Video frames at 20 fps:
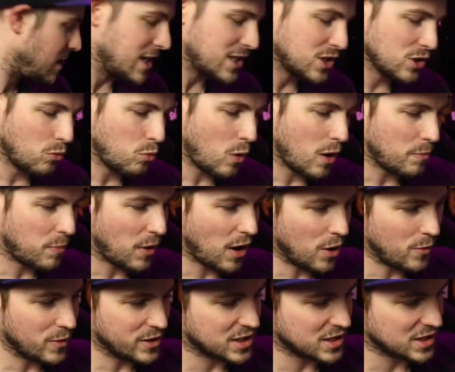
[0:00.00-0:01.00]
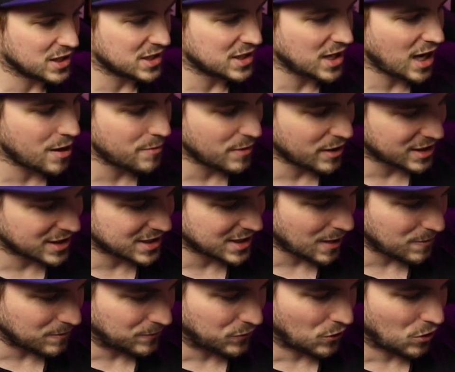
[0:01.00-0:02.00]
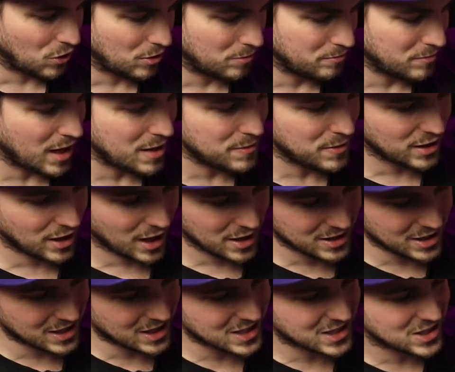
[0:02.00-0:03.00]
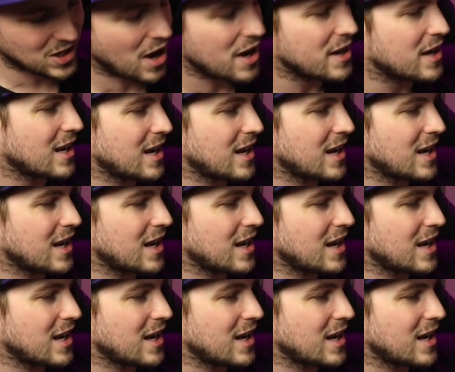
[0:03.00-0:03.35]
There's not one part which is the same, except for maybe like the design,